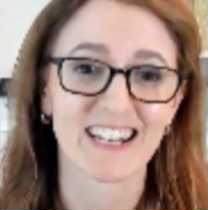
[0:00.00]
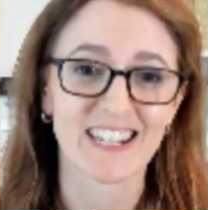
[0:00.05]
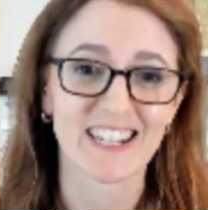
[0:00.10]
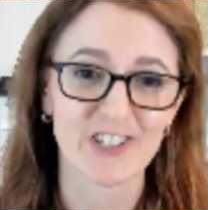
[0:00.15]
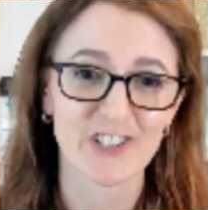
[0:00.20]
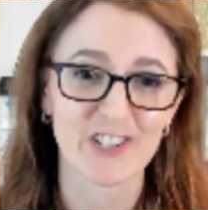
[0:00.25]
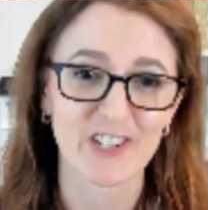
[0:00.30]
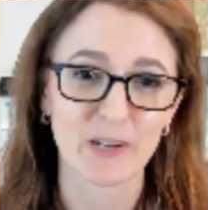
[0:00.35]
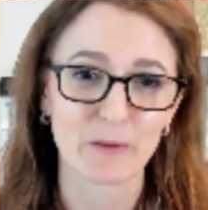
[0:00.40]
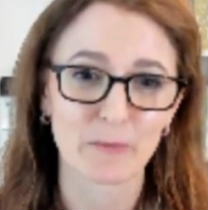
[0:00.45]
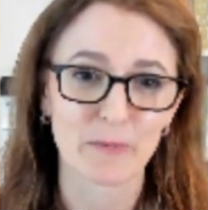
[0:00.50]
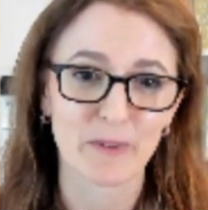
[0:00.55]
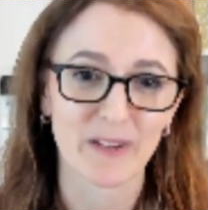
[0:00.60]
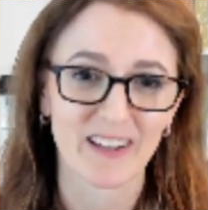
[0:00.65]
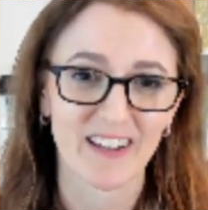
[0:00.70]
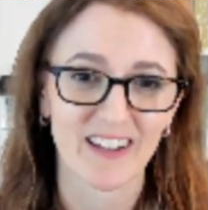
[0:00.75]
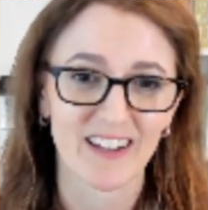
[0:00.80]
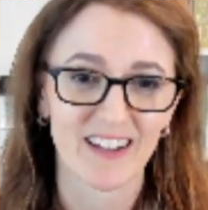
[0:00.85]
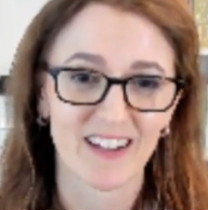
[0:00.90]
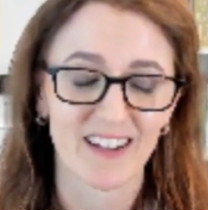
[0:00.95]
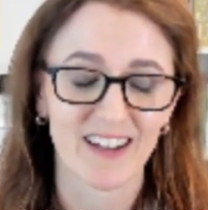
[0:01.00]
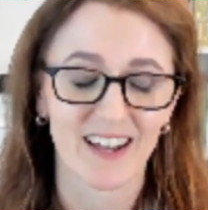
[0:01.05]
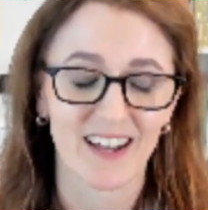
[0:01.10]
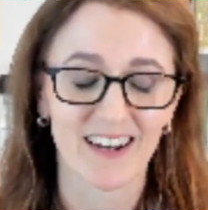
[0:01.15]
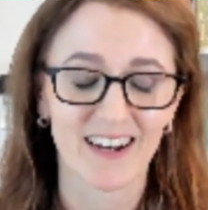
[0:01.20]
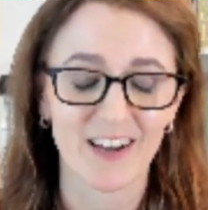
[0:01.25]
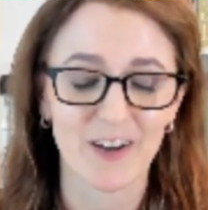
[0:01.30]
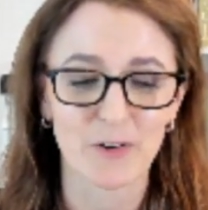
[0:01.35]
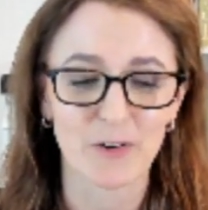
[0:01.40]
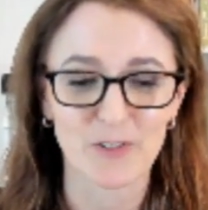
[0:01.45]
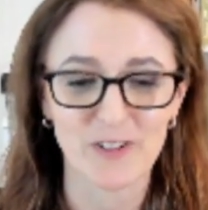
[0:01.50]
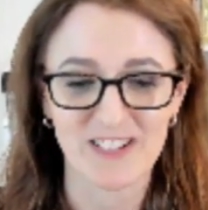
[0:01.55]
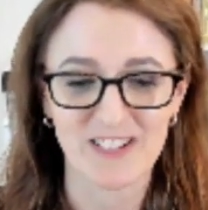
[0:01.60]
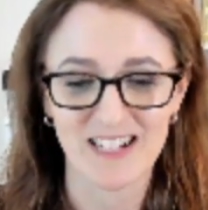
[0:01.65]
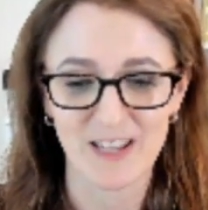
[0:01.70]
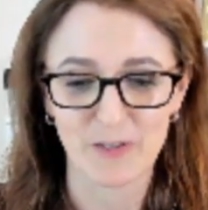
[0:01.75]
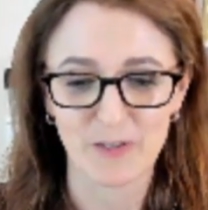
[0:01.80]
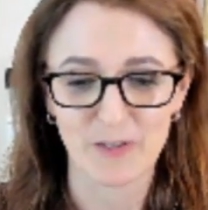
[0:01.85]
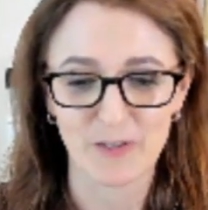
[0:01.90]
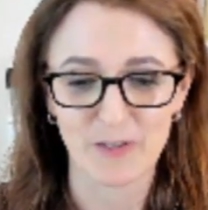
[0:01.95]
And I honestly thought I'd stay there
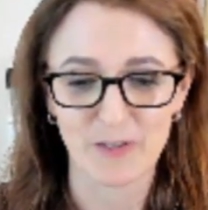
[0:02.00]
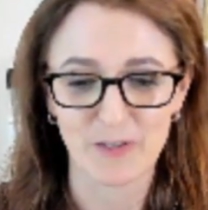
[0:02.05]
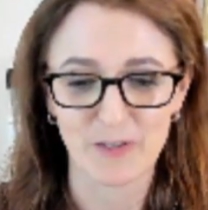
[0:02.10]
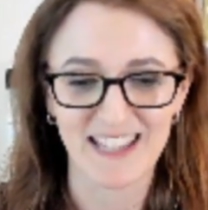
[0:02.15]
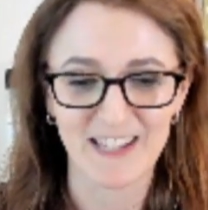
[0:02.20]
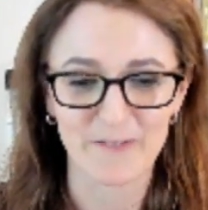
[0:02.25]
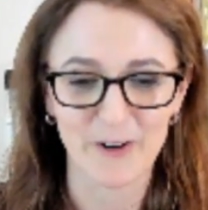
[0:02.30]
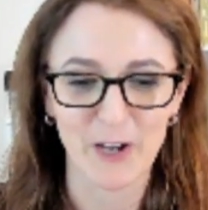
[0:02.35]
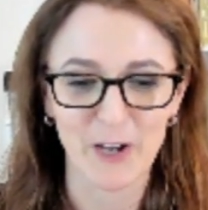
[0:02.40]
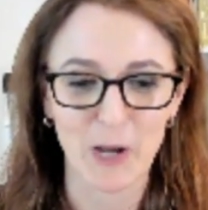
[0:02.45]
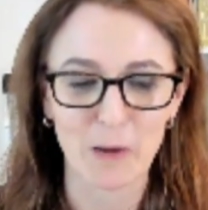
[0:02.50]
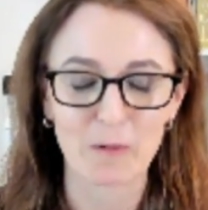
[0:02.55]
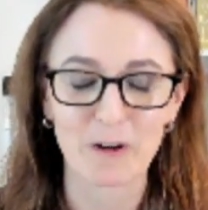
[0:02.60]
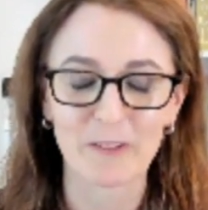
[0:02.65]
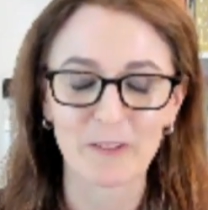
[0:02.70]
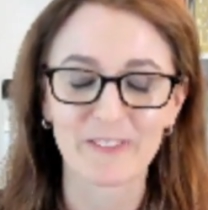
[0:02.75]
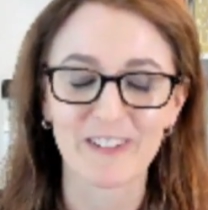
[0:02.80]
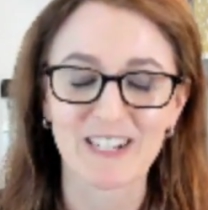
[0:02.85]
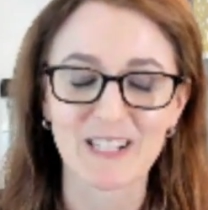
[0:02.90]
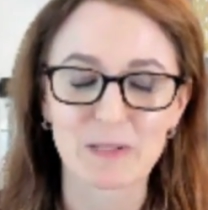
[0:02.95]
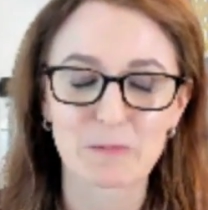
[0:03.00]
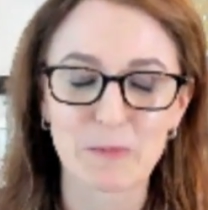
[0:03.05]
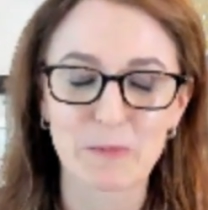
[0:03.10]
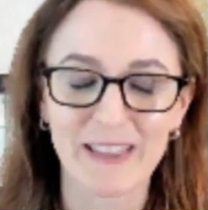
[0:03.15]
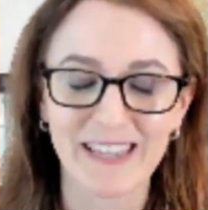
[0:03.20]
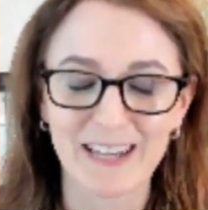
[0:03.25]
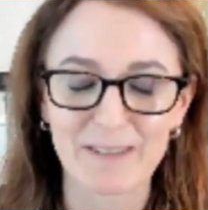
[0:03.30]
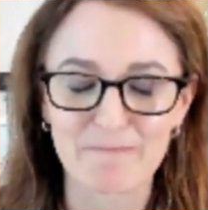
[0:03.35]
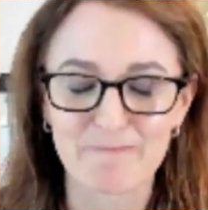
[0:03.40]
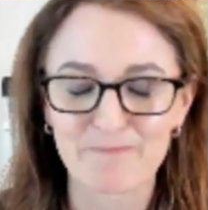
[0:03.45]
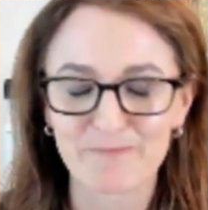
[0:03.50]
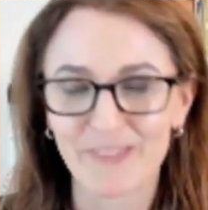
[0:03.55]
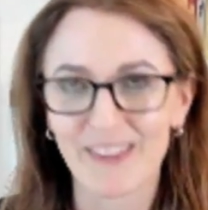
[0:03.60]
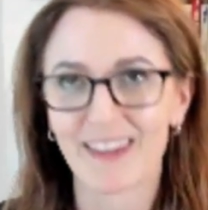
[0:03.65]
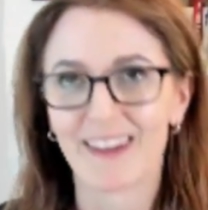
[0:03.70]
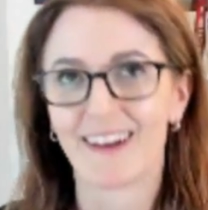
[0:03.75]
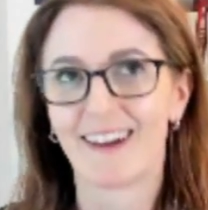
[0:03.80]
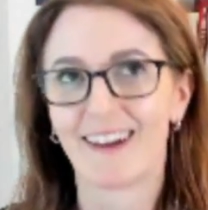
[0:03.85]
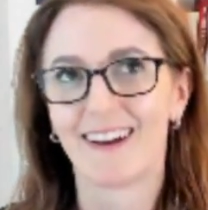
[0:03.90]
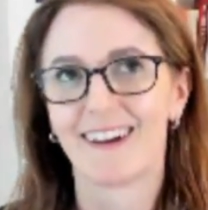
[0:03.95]
for a couple of years, but then,
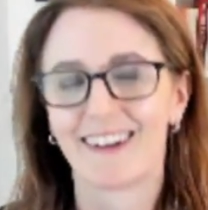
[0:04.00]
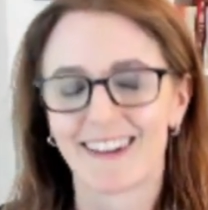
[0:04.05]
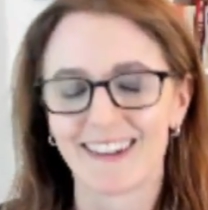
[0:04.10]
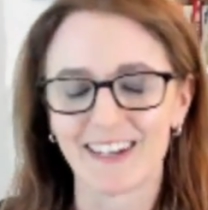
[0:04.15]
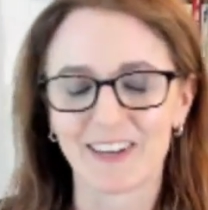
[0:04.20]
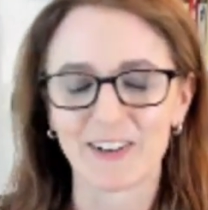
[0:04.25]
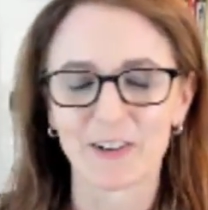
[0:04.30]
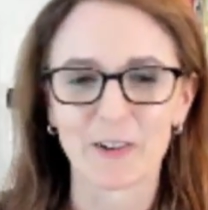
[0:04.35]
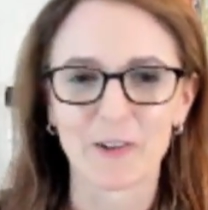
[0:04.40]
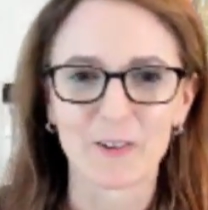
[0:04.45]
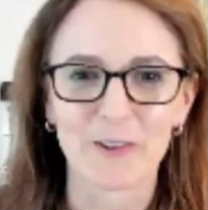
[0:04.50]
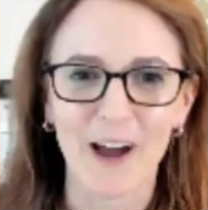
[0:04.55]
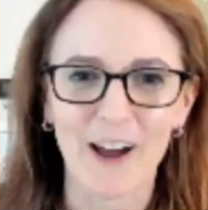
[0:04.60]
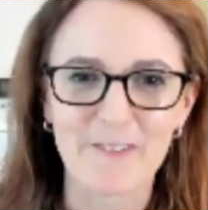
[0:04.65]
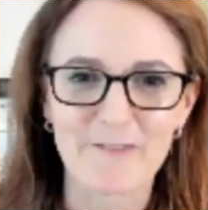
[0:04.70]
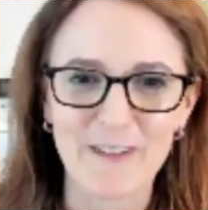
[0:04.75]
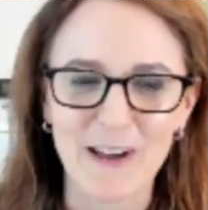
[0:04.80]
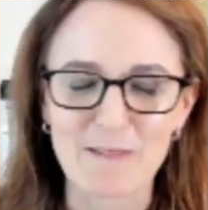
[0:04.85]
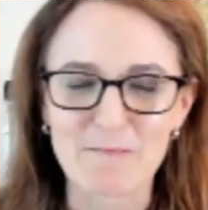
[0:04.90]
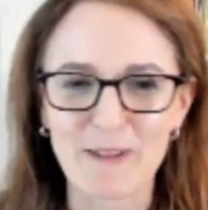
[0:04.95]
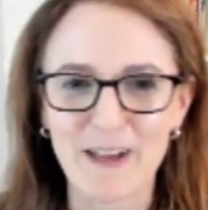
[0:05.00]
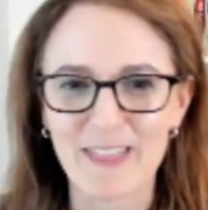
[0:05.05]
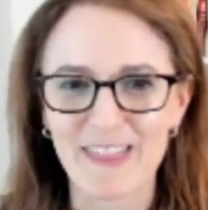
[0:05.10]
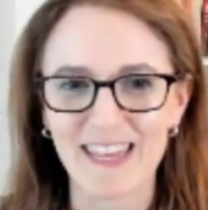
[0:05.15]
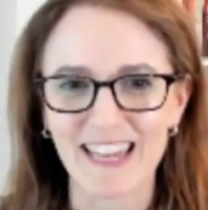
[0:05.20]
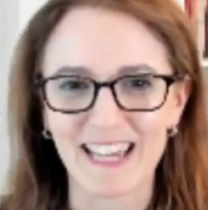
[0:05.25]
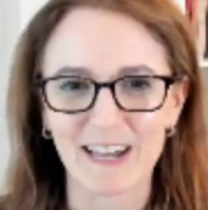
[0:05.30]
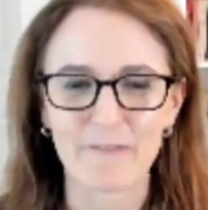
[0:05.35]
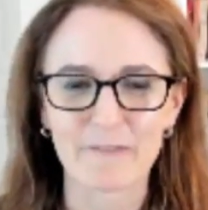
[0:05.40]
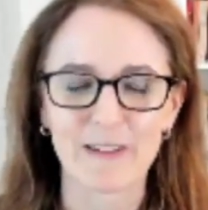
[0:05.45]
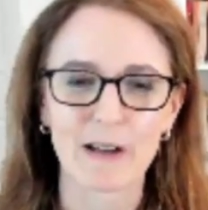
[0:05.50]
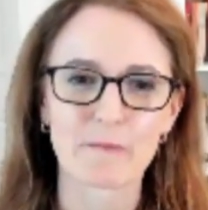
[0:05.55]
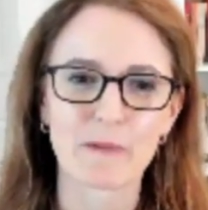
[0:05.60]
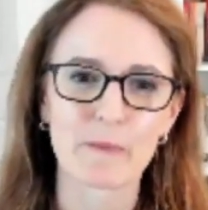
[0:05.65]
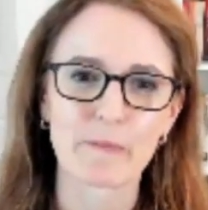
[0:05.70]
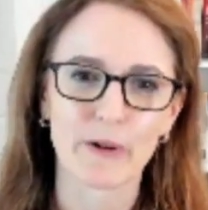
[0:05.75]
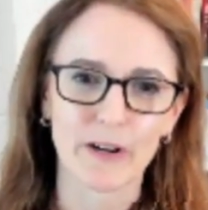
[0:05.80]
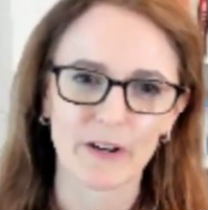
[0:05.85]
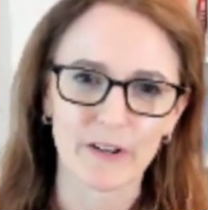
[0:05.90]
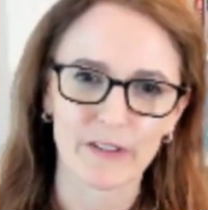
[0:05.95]
I found my thing, I found my path,
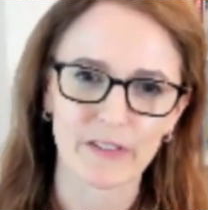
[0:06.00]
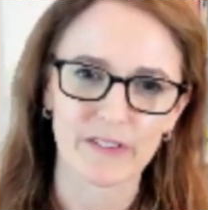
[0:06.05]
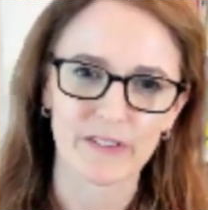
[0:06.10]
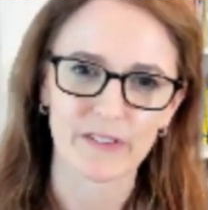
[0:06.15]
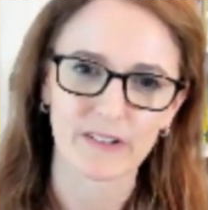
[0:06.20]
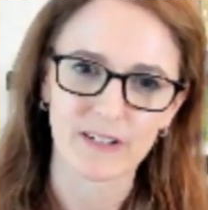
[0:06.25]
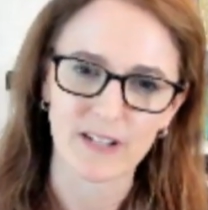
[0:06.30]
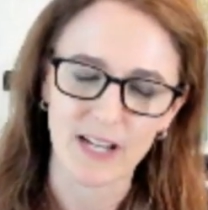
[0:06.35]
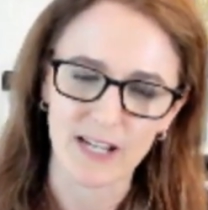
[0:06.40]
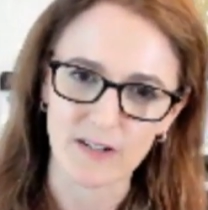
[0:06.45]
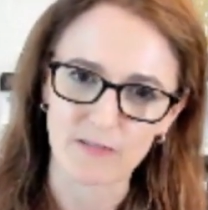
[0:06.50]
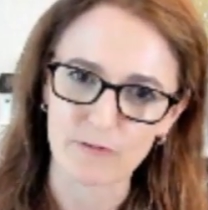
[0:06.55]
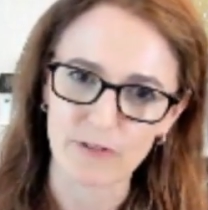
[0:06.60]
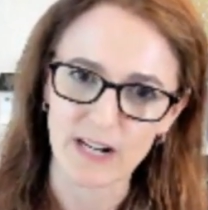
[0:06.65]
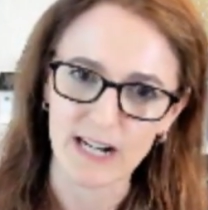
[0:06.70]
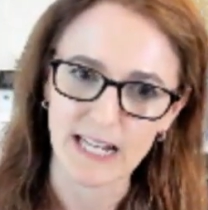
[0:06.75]
and really,